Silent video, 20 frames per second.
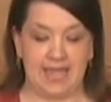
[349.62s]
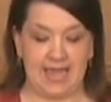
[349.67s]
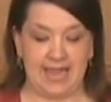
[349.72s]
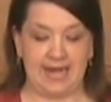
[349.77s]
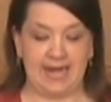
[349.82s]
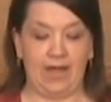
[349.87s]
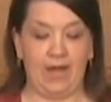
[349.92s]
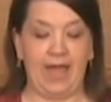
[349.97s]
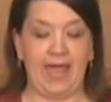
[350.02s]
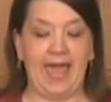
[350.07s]

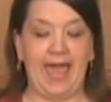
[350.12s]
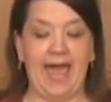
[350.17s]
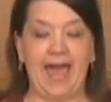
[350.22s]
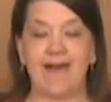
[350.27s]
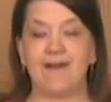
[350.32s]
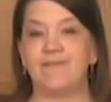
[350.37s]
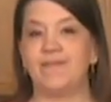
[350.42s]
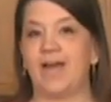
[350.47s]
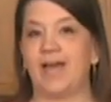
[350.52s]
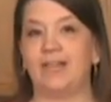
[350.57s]
Now, I
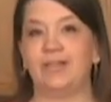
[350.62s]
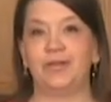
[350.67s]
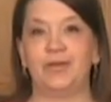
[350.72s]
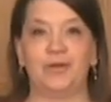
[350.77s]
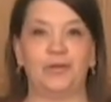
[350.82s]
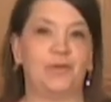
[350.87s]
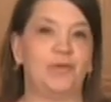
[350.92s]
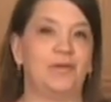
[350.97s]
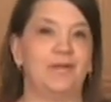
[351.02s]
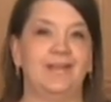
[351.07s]
have a
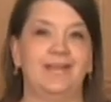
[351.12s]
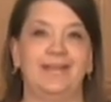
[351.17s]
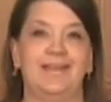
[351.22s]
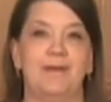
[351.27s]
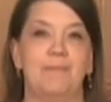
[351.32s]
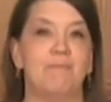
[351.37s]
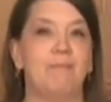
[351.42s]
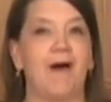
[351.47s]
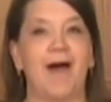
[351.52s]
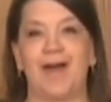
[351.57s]
little
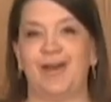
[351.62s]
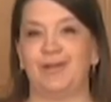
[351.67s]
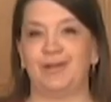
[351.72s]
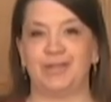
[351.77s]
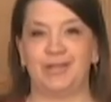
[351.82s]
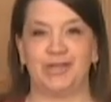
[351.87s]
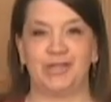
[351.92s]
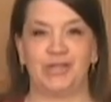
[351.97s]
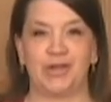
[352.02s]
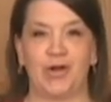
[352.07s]
model
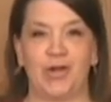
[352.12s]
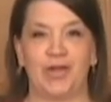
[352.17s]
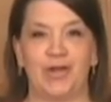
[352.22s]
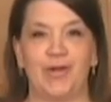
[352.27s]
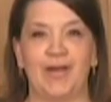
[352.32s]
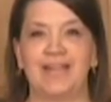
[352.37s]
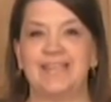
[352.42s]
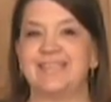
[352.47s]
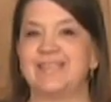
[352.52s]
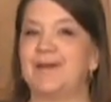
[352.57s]
to show you,
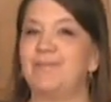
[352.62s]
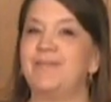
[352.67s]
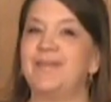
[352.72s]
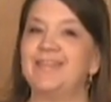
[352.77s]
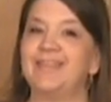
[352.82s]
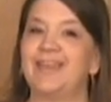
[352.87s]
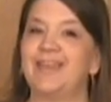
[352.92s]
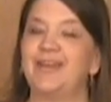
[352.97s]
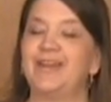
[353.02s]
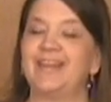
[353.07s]
and
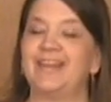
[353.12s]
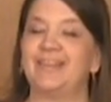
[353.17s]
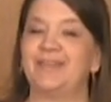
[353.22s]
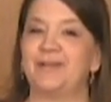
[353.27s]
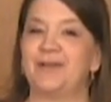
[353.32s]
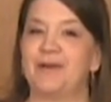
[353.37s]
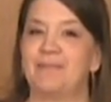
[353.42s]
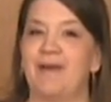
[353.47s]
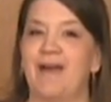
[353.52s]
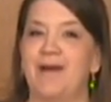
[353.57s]
something that you're going to
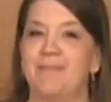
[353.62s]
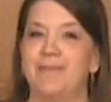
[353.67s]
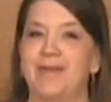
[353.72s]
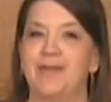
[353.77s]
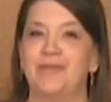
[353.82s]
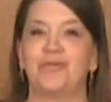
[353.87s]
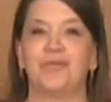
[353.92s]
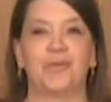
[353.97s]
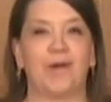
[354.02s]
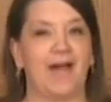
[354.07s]
learn about me
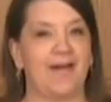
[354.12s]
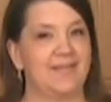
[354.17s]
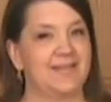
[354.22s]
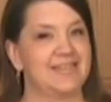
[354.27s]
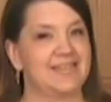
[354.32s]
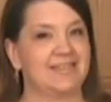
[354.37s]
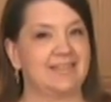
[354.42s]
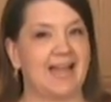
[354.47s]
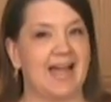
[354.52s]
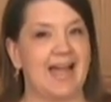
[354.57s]
throughout
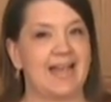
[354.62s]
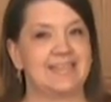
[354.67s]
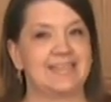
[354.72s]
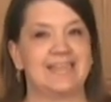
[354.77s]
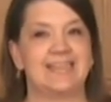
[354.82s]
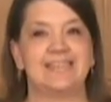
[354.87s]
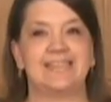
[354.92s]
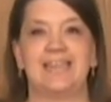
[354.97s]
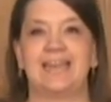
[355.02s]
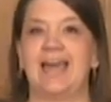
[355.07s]
this class
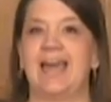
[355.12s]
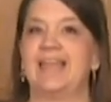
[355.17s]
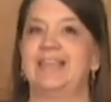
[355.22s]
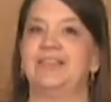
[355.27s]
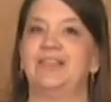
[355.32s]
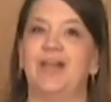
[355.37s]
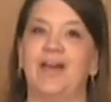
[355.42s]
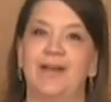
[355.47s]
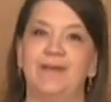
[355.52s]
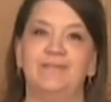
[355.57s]
is that I
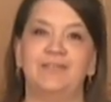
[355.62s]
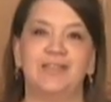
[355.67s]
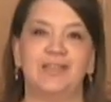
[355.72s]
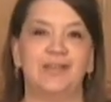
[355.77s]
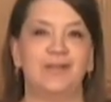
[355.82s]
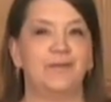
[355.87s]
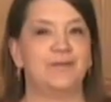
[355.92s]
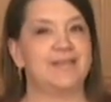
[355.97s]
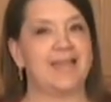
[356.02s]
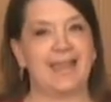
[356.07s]
love to
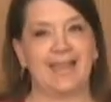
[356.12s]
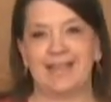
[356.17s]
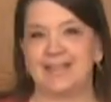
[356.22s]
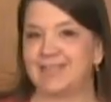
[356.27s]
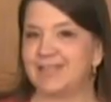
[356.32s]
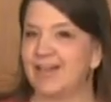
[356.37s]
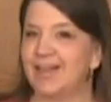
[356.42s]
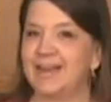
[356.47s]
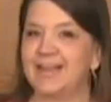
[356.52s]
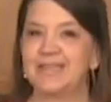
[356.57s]
use
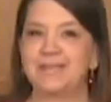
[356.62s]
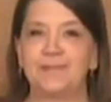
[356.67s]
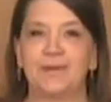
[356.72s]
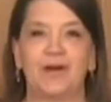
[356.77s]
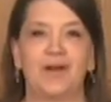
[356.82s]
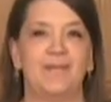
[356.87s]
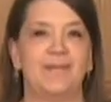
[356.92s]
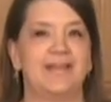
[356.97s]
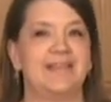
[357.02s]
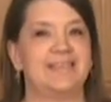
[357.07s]
hands-on
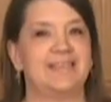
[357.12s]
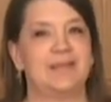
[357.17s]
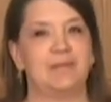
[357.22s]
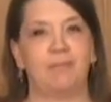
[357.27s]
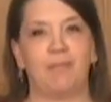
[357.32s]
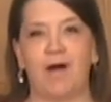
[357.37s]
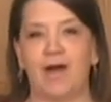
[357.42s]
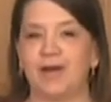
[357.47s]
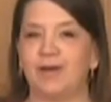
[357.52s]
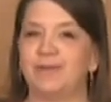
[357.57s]
experiments and
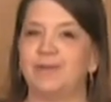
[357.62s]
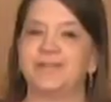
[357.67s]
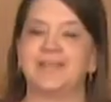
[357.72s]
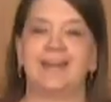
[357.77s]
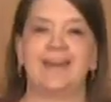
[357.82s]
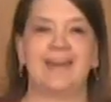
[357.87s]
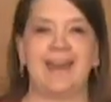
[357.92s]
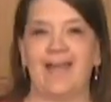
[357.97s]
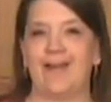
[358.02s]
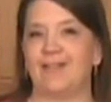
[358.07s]
models and
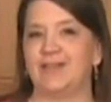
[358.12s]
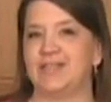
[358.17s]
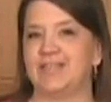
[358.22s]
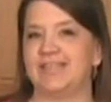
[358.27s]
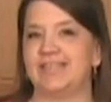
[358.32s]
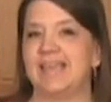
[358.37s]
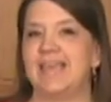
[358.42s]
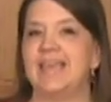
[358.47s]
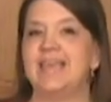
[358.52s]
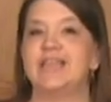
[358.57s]

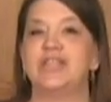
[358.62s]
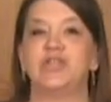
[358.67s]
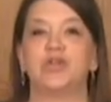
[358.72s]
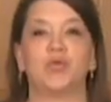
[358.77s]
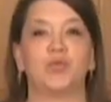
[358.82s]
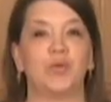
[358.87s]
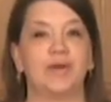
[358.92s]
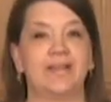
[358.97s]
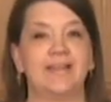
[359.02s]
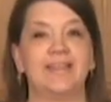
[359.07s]
analogies to
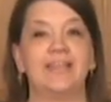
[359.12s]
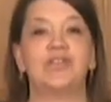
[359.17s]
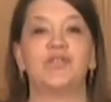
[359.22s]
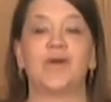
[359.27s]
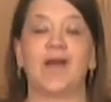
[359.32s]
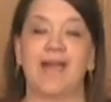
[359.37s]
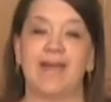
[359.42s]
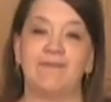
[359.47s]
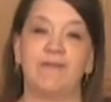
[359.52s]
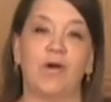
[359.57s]
really
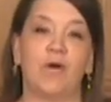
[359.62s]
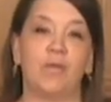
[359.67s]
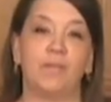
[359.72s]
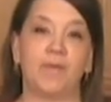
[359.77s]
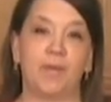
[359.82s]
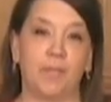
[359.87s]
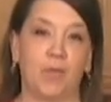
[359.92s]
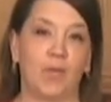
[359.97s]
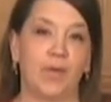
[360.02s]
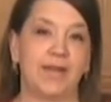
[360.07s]
drive home
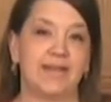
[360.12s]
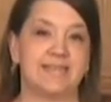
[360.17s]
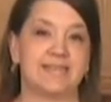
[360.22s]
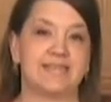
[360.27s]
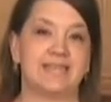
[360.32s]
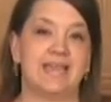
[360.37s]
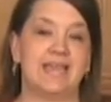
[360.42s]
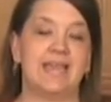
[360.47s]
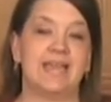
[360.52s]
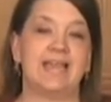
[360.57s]
the
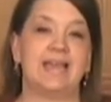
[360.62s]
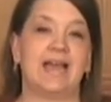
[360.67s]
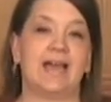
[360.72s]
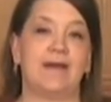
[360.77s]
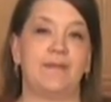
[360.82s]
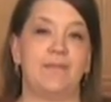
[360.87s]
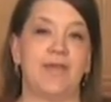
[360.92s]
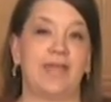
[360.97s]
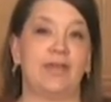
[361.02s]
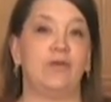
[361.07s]
points
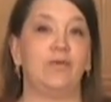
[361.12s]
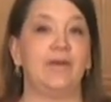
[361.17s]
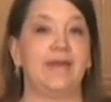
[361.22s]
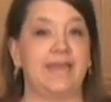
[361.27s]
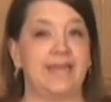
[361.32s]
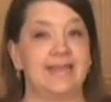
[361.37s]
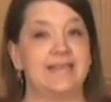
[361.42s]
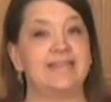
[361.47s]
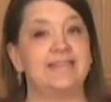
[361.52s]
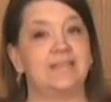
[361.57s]
that you
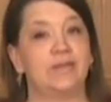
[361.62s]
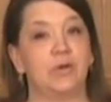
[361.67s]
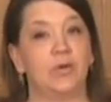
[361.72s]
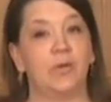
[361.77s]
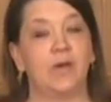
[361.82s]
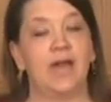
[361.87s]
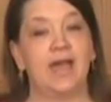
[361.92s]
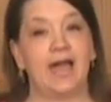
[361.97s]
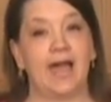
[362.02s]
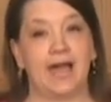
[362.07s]
need
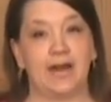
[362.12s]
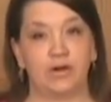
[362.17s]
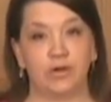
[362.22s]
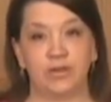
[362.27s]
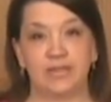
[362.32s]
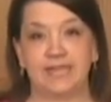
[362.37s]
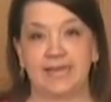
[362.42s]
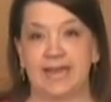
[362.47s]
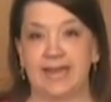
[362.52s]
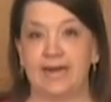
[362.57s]
to
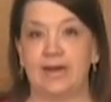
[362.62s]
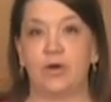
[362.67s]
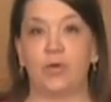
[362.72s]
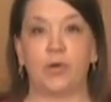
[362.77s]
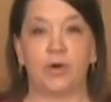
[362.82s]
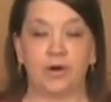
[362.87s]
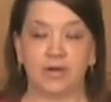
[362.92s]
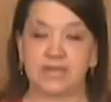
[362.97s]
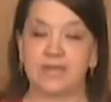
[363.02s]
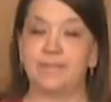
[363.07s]
understand in
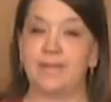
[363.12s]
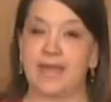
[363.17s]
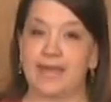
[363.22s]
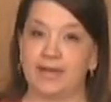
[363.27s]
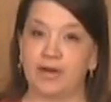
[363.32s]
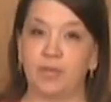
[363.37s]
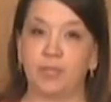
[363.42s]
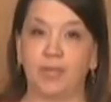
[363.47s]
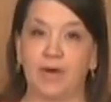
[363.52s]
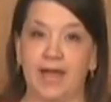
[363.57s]
order make
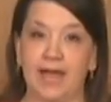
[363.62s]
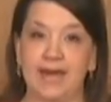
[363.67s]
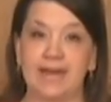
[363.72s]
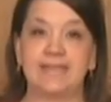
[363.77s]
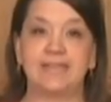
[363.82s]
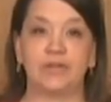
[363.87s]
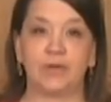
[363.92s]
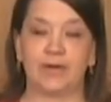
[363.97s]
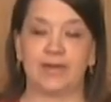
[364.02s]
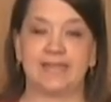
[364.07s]
your bread
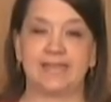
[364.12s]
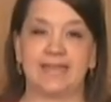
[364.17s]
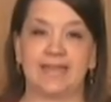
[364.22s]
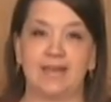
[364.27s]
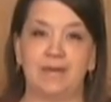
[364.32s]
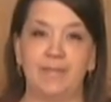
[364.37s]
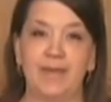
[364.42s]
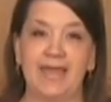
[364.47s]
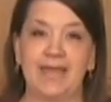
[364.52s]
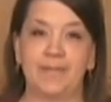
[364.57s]
as good as it
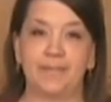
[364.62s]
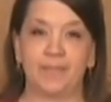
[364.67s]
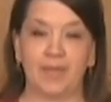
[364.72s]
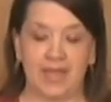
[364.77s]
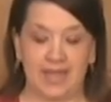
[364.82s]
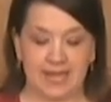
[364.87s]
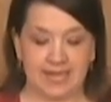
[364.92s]
can be.